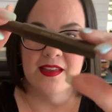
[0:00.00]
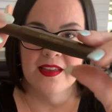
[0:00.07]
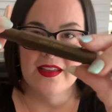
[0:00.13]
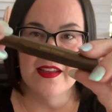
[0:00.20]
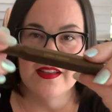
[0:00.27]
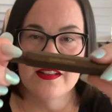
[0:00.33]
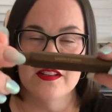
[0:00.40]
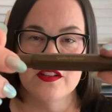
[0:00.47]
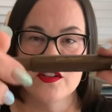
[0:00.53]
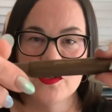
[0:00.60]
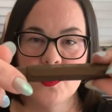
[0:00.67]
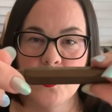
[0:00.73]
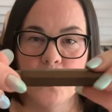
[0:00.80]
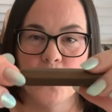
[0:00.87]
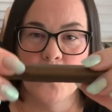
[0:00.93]
And
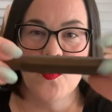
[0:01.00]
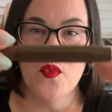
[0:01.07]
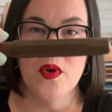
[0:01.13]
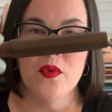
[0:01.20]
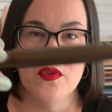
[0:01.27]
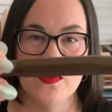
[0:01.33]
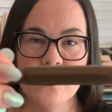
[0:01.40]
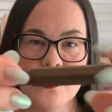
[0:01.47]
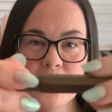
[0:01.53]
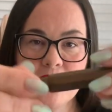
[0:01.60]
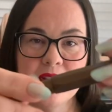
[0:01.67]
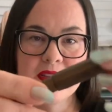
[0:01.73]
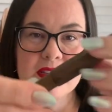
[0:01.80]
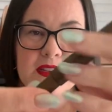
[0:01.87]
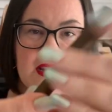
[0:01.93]
so what you do
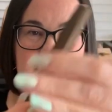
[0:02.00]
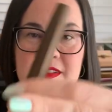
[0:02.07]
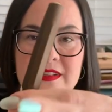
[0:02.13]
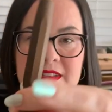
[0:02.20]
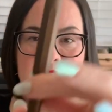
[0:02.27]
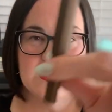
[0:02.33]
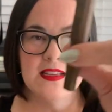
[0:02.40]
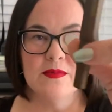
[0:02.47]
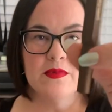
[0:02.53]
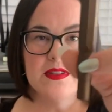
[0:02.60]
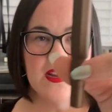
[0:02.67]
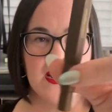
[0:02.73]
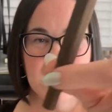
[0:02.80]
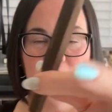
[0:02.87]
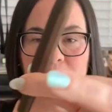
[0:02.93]
is, yes, it seems
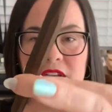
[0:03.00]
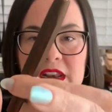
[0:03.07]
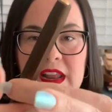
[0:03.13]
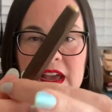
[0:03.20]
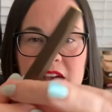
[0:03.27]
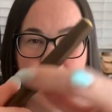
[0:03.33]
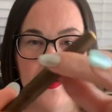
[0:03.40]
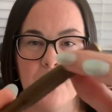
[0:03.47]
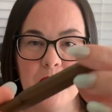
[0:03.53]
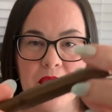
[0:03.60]
tiny right now,